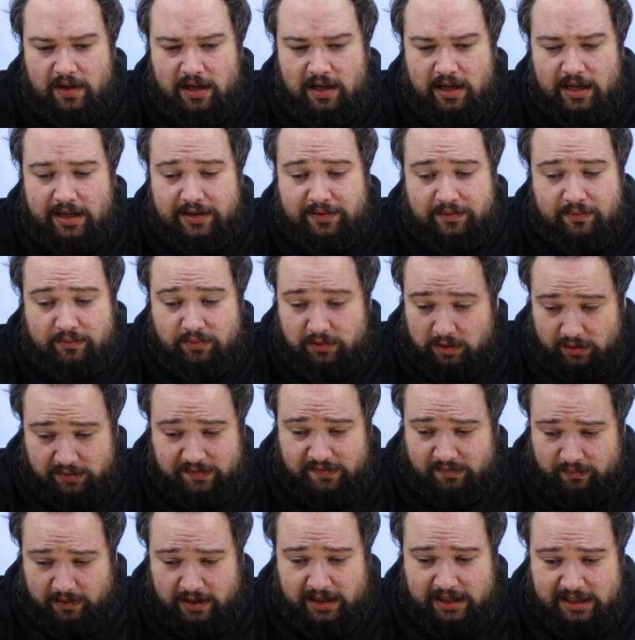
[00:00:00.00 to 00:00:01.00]
It
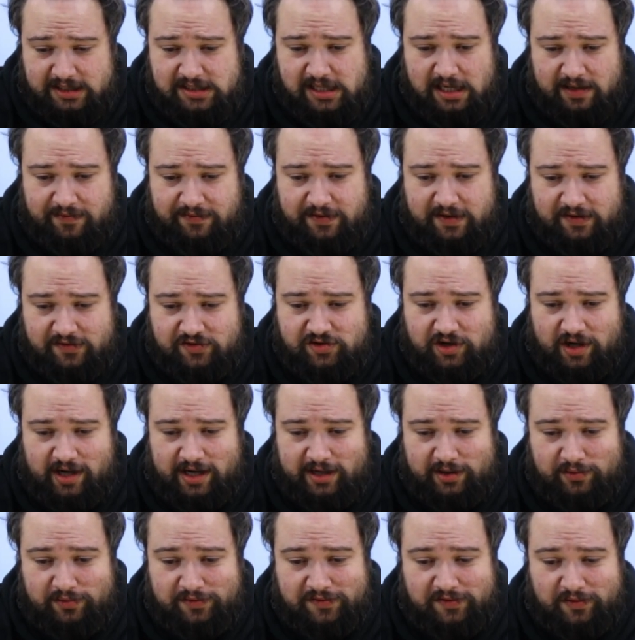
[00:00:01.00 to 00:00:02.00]
looks really tough. There's
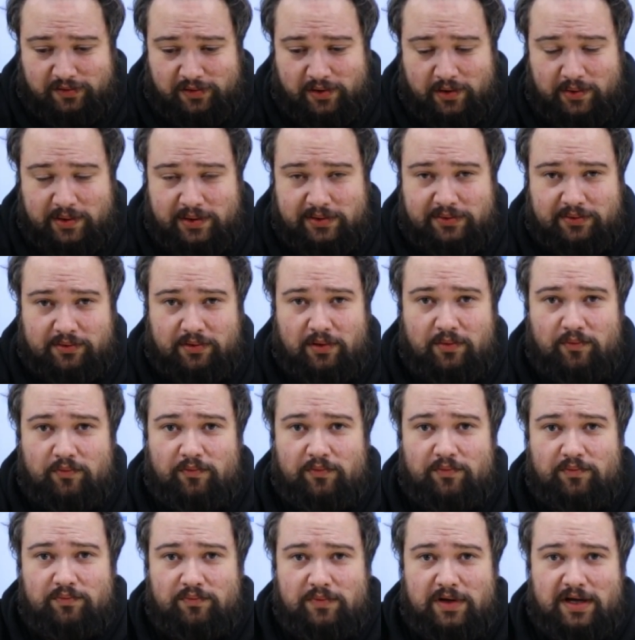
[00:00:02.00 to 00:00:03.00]
triangles all going through it,
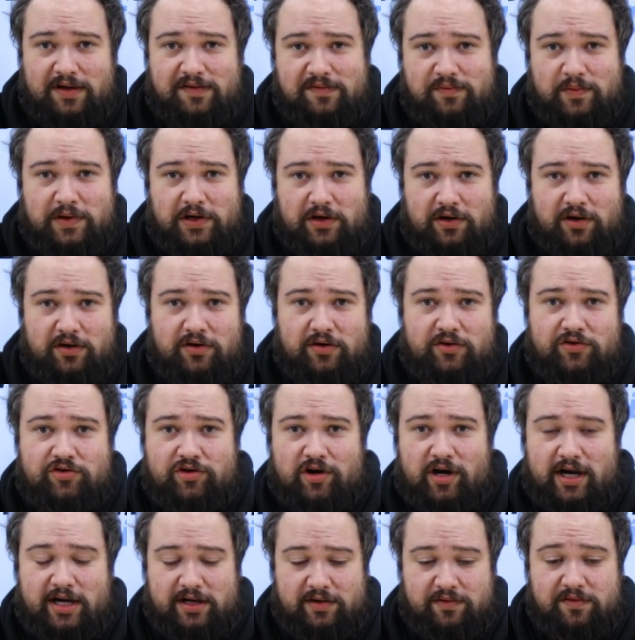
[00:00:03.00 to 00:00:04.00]
and as we know,
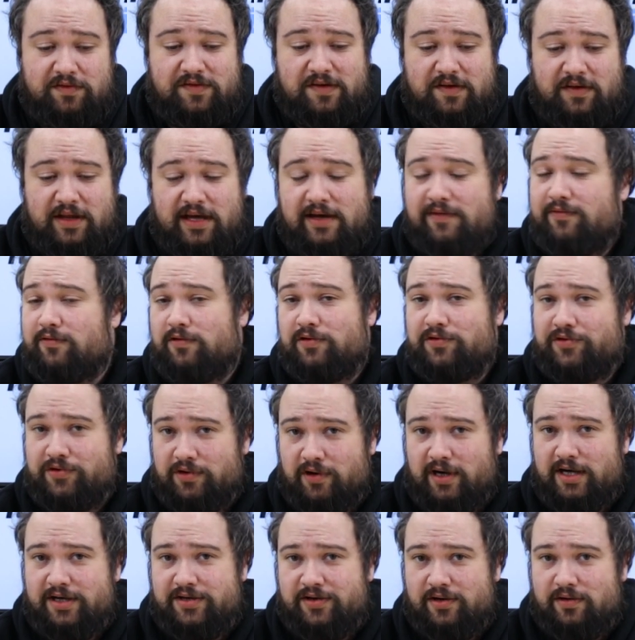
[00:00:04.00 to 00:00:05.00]
triangles and therefore
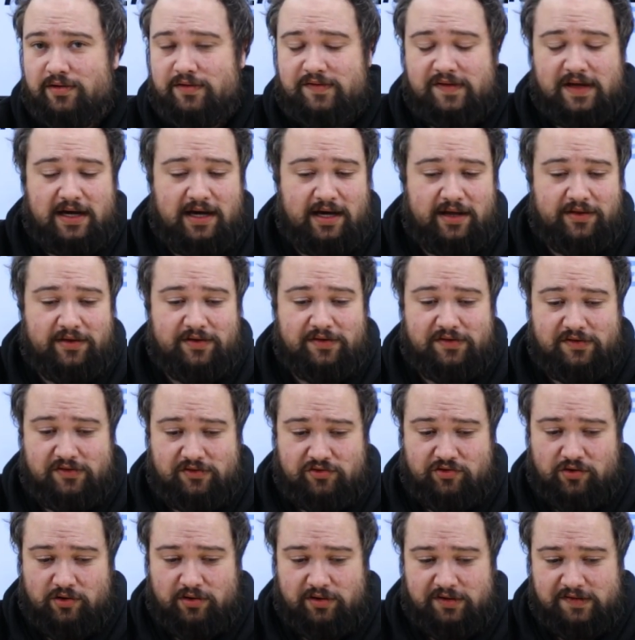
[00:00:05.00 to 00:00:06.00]
Doritos are the
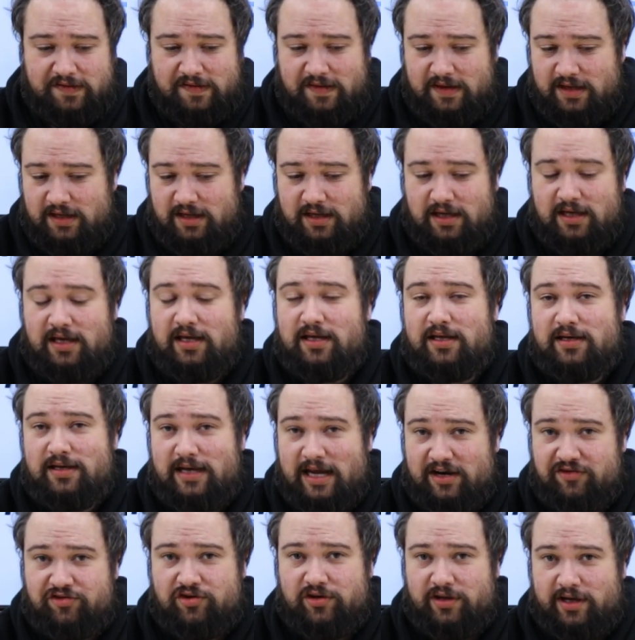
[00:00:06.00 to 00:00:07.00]
strongest thing
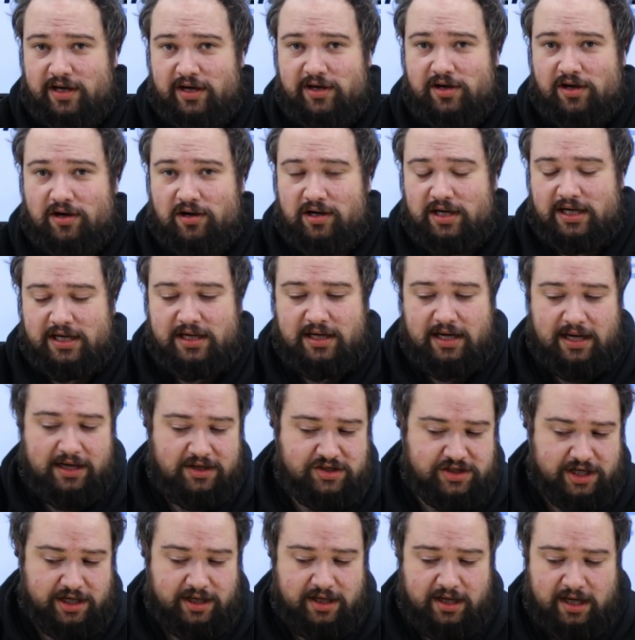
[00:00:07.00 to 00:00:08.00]
naturally occurring in
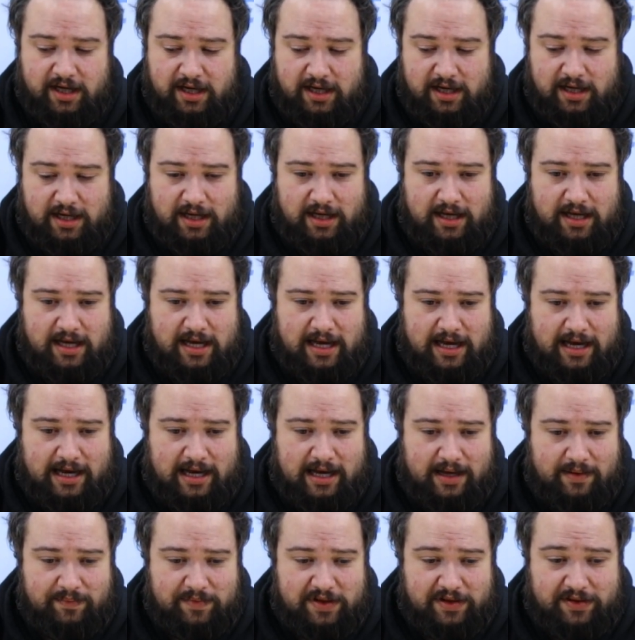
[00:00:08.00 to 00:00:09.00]
nature.
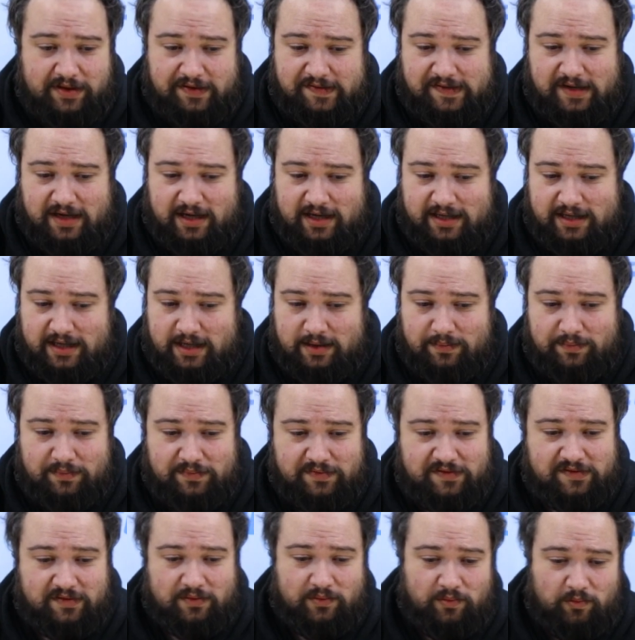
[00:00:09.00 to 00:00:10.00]
This car
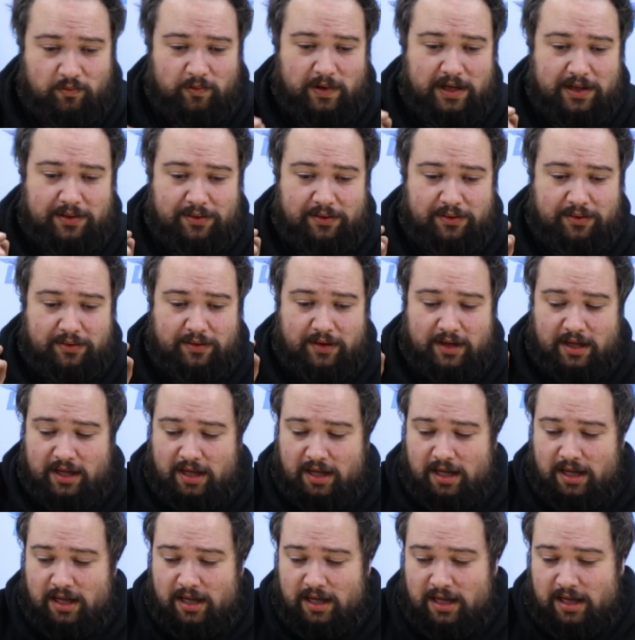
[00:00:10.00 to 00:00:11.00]
comes with
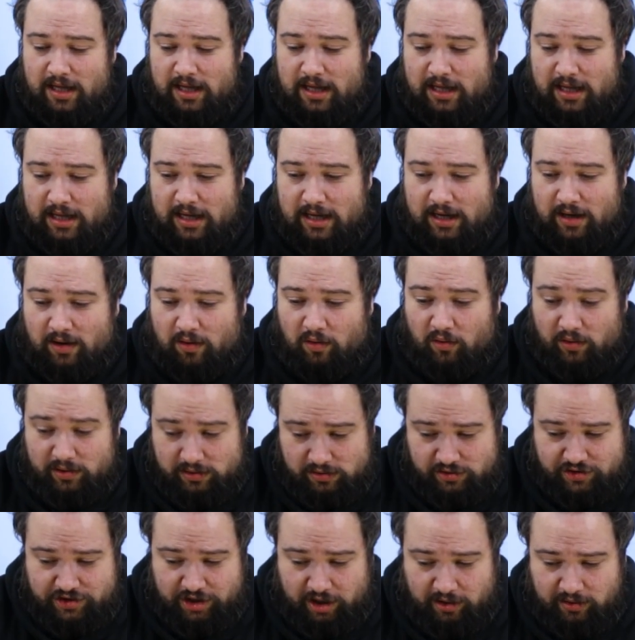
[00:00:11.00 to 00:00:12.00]

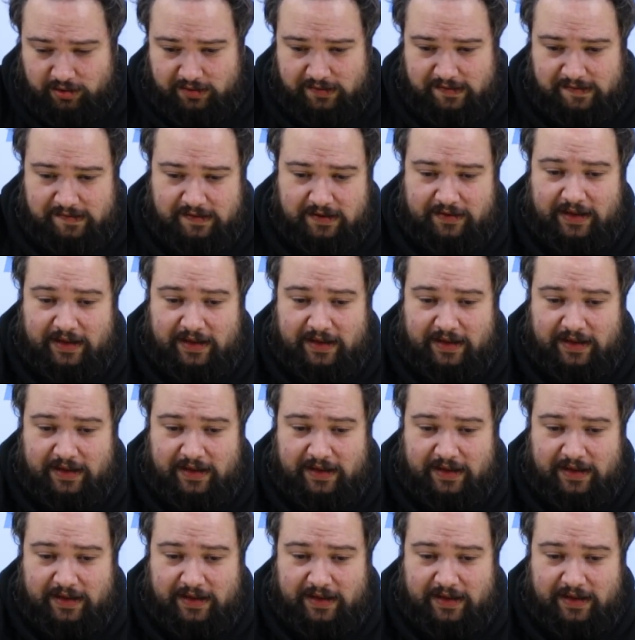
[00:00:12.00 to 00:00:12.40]
oil shocks.